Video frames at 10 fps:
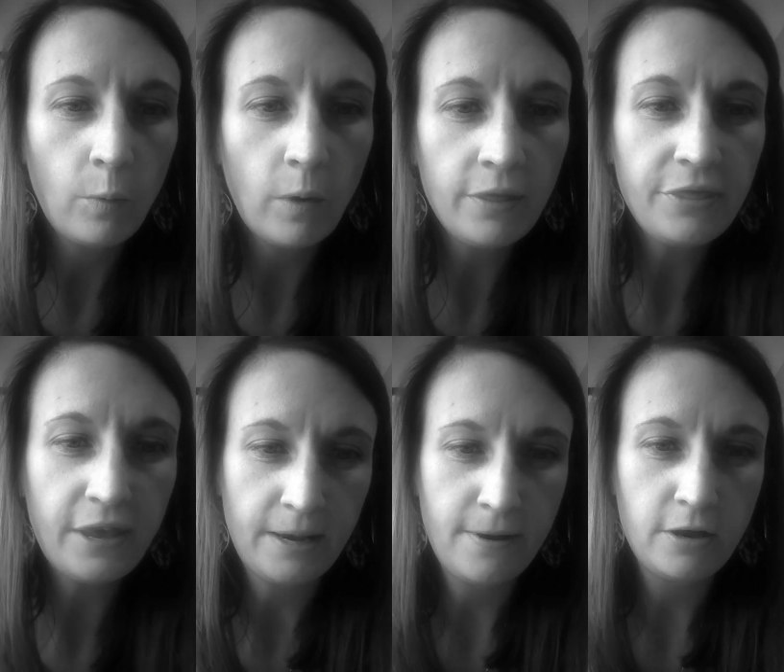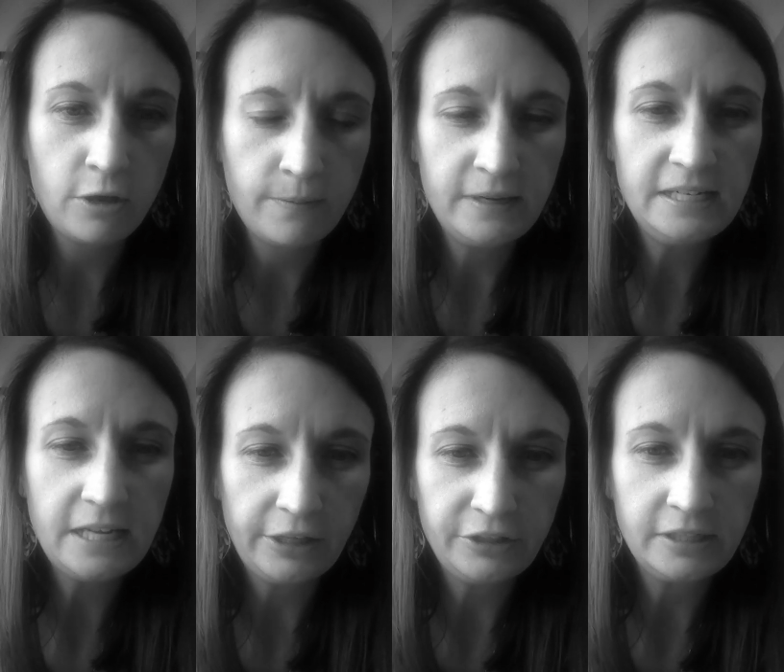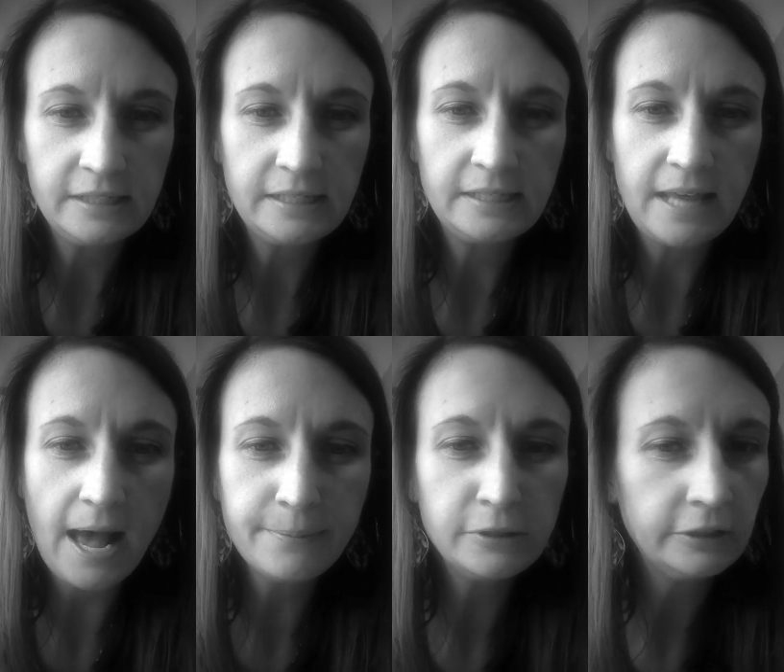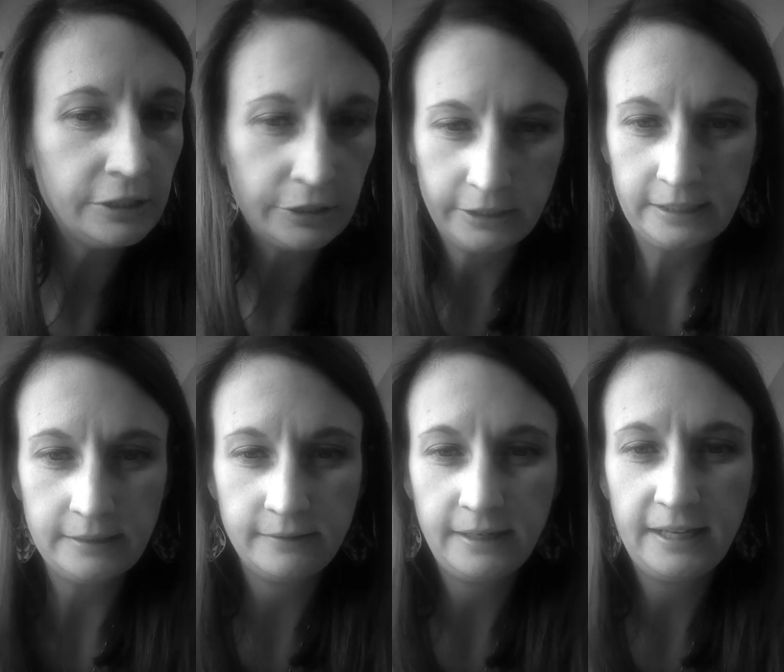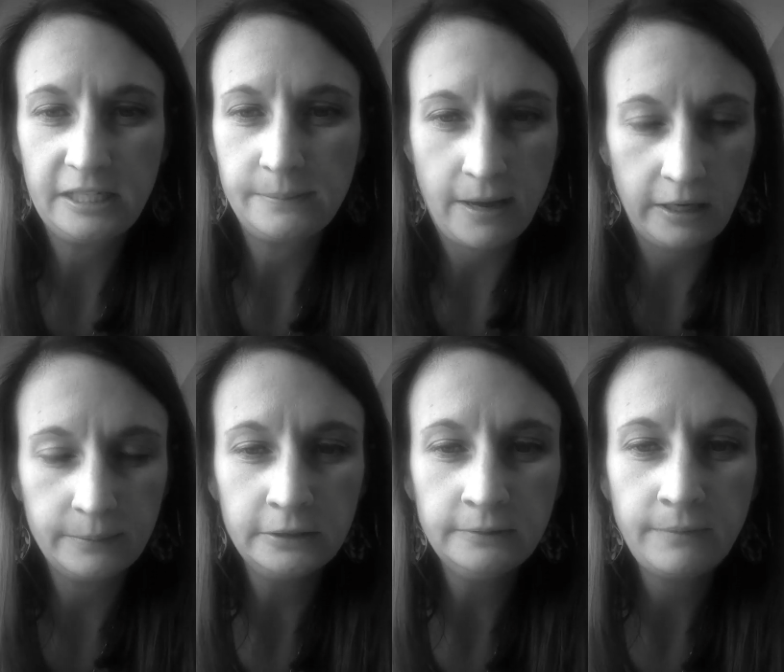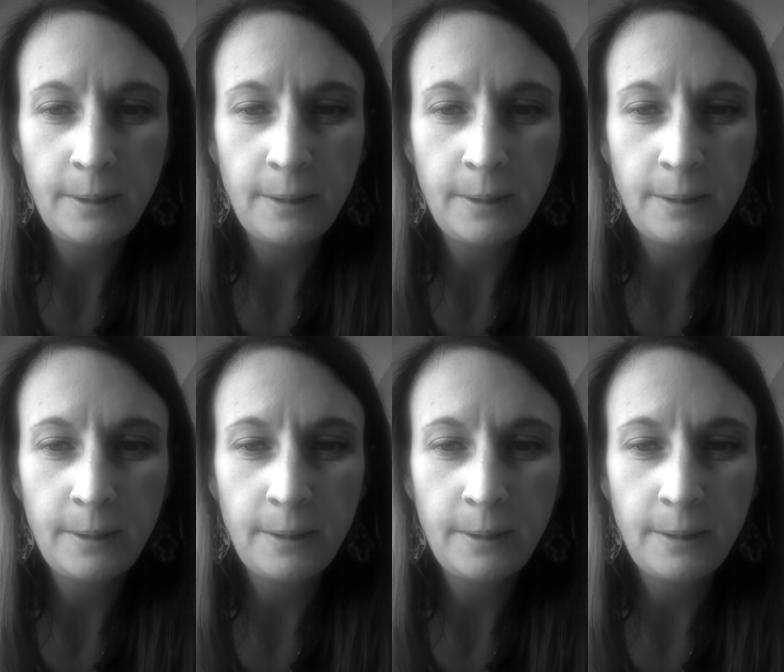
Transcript: one thing about human intelligence is absolutely certain. It is malleable,